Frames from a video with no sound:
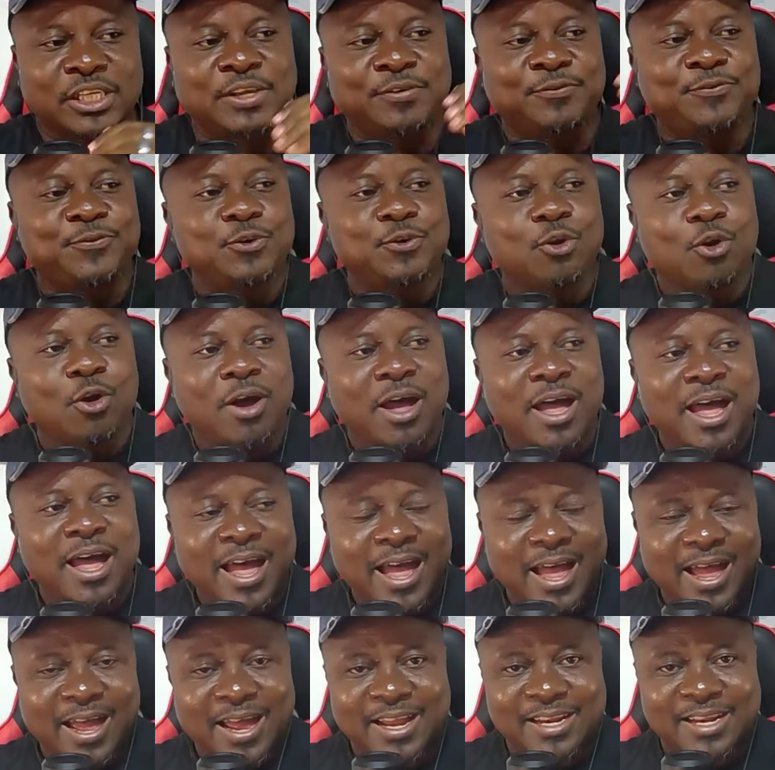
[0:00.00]
If your
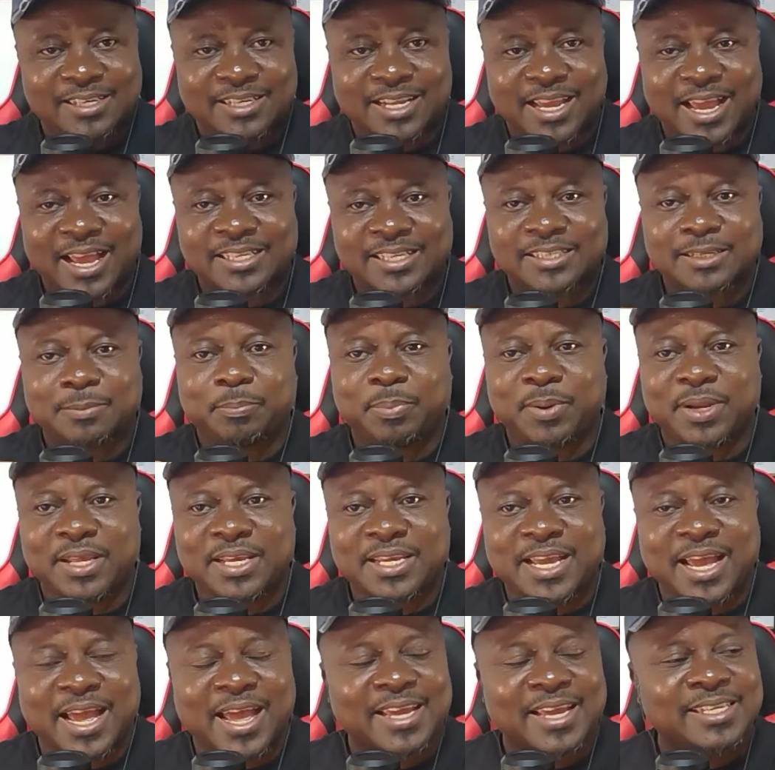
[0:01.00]
hand as a
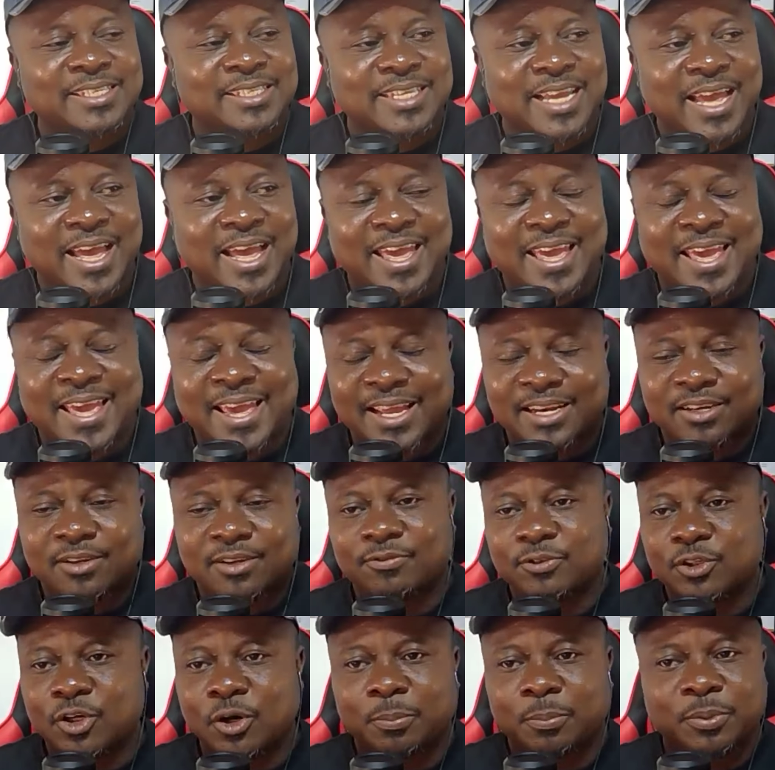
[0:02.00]
player is ahead
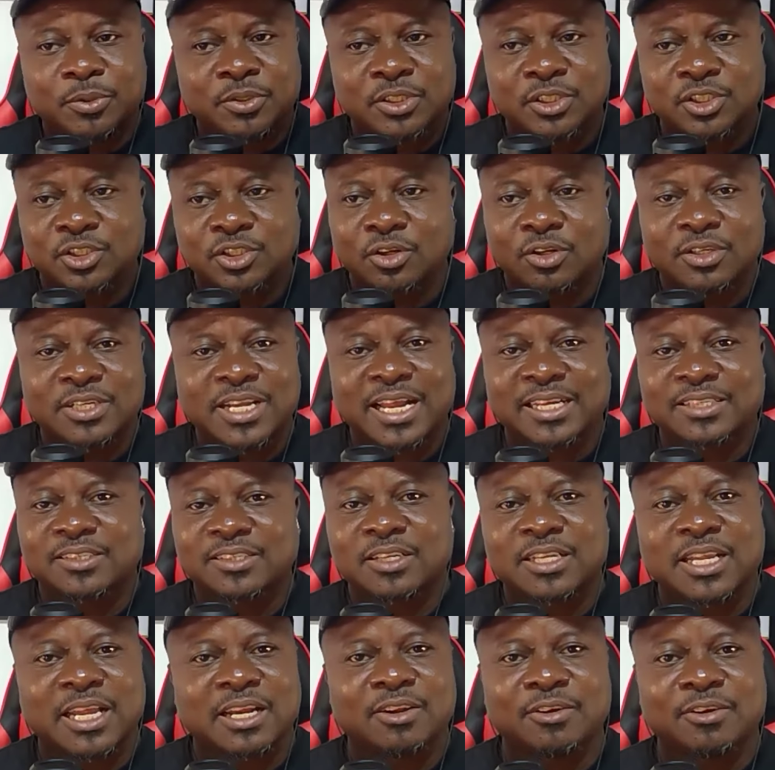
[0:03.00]
of the opposition, that's
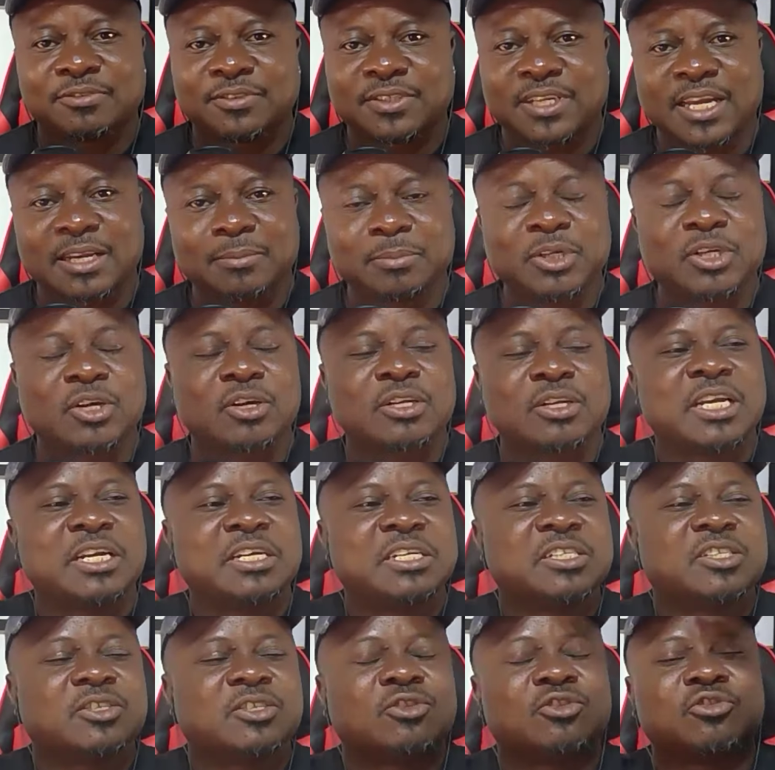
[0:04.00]
not an offside because there
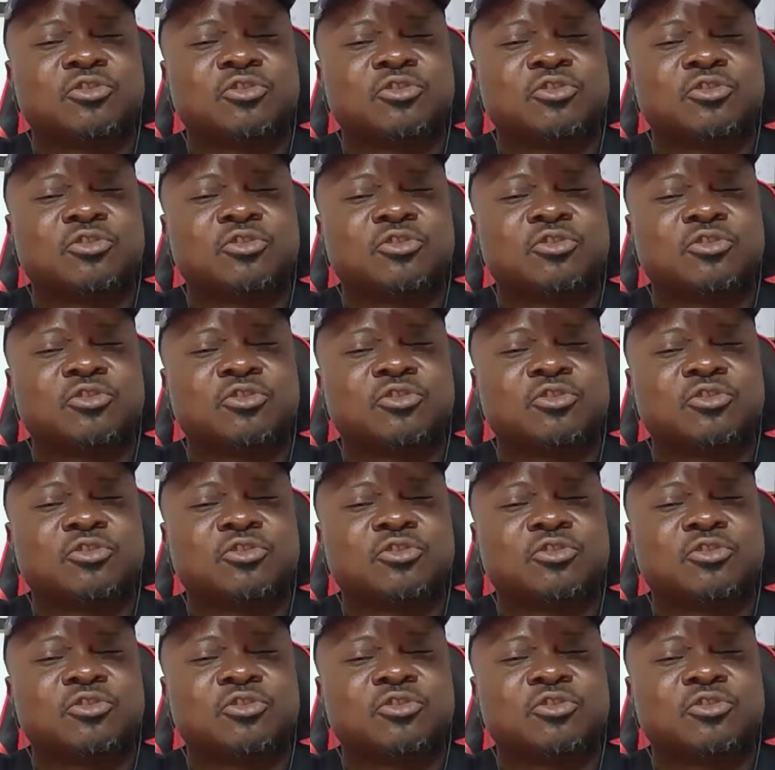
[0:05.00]
is